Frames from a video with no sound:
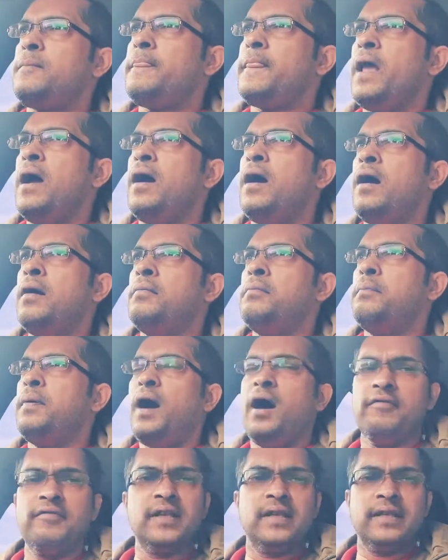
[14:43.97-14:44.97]

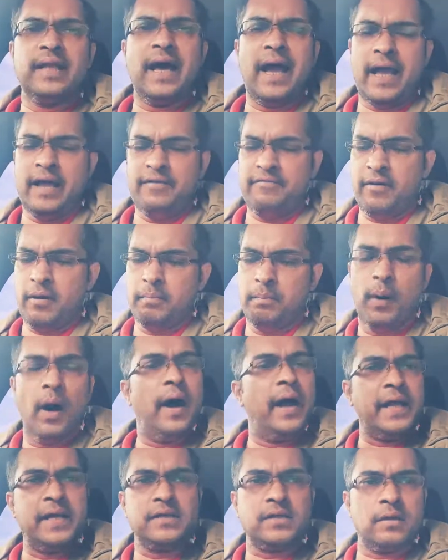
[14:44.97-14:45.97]
But other than that, if I'm
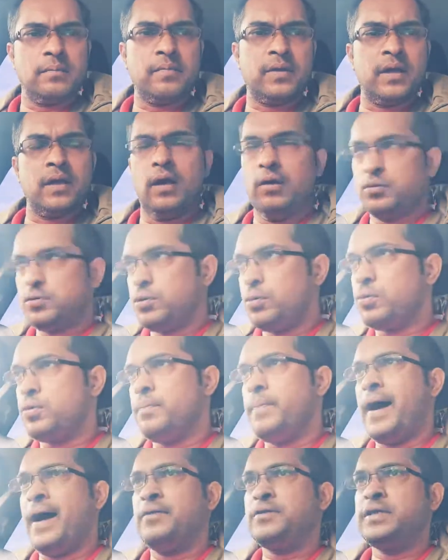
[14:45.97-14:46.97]
buying something, I'll talk
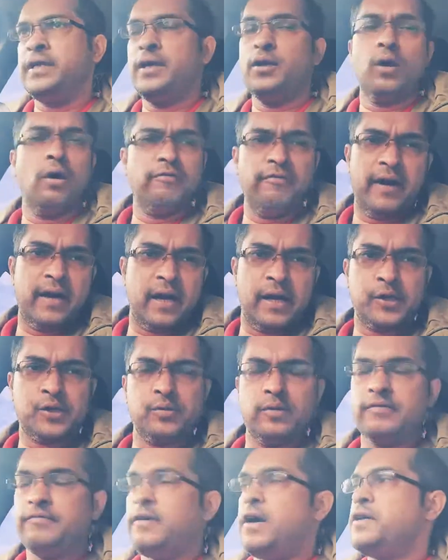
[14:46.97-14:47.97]
about it. No financial
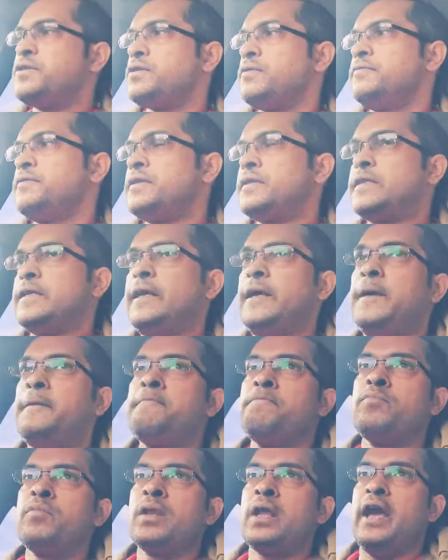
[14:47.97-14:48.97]
advice, obviously.
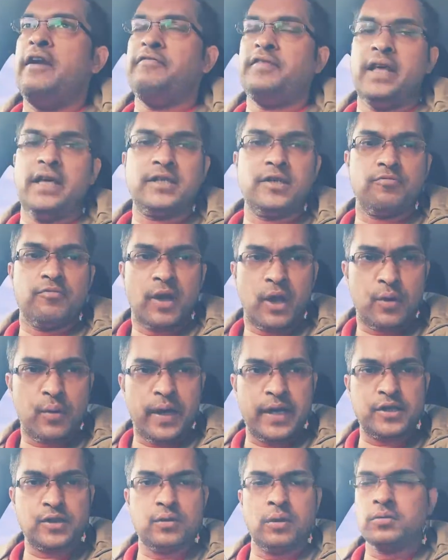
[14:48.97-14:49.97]
If there's a
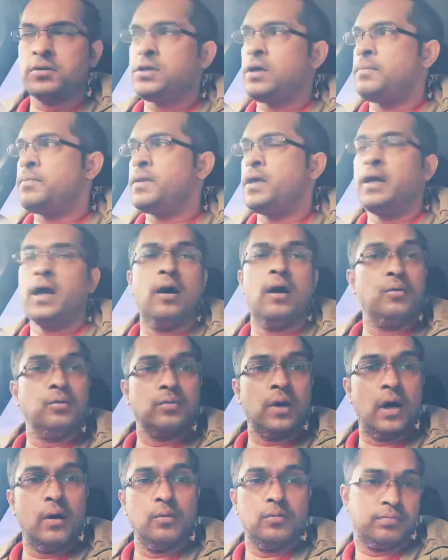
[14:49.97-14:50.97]
request on something,
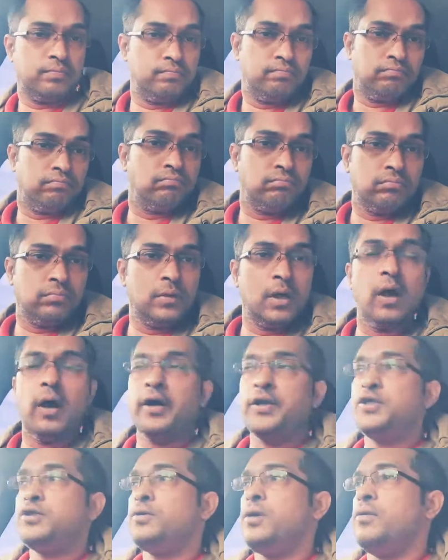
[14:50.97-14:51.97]
I'll
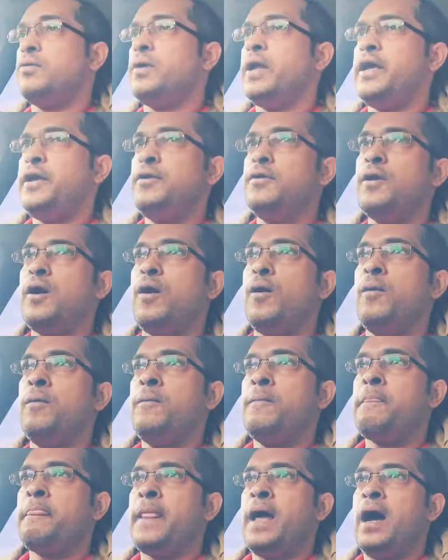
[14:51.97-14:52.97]
guide you. I'll let you know.
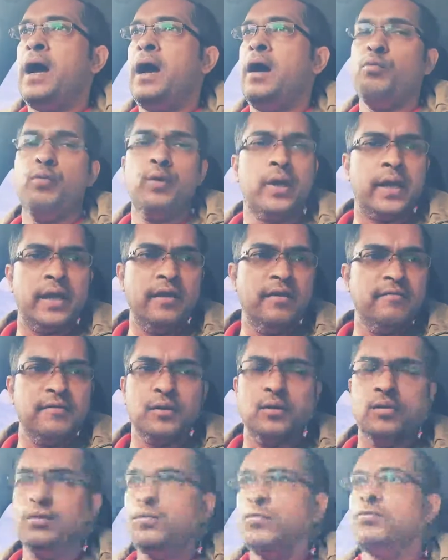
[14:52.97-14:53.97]
We can
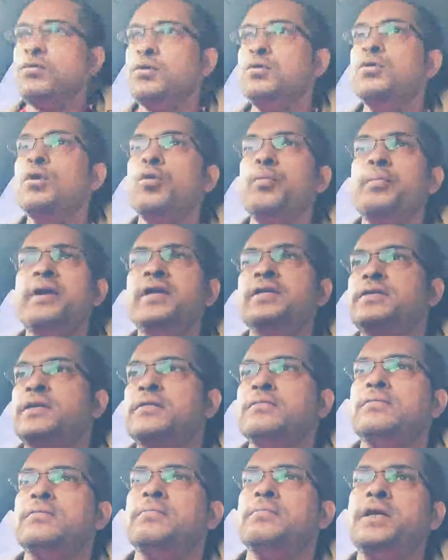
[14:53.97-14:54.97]
even do Google
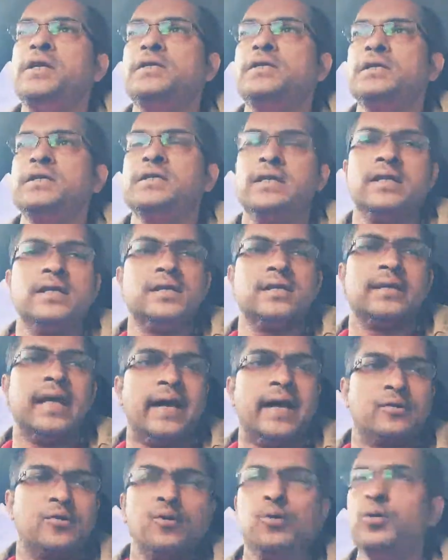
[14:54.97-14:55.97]
Meets and meetings and
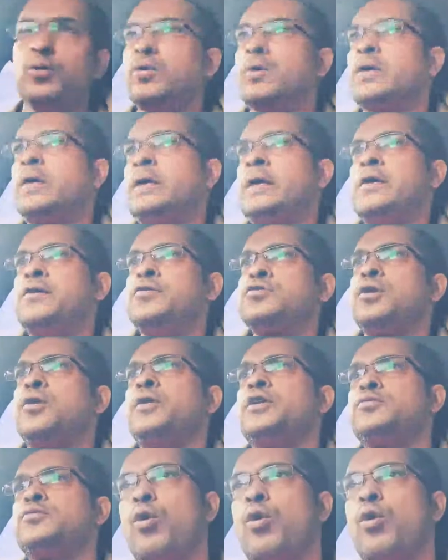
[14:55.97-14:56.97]
this and that talk.
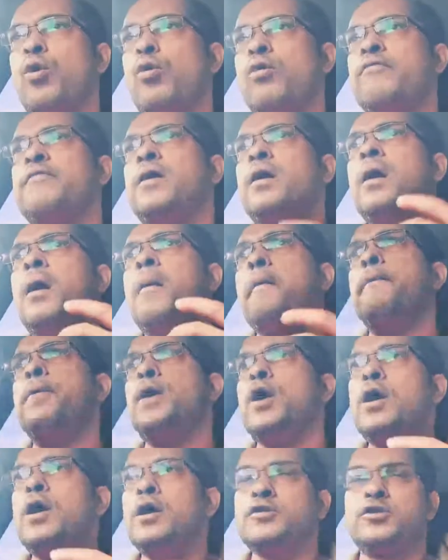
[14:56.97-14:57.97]
So it's more of a
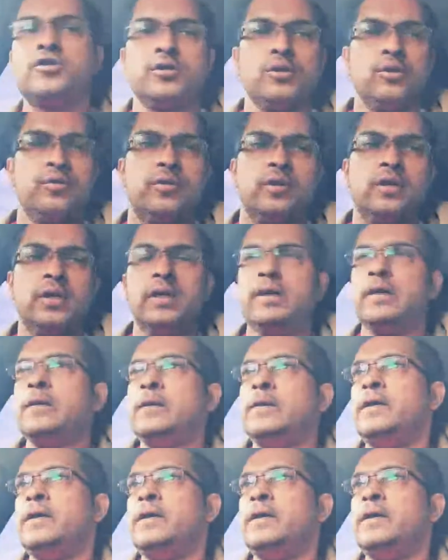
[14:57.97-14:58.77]
personal thing,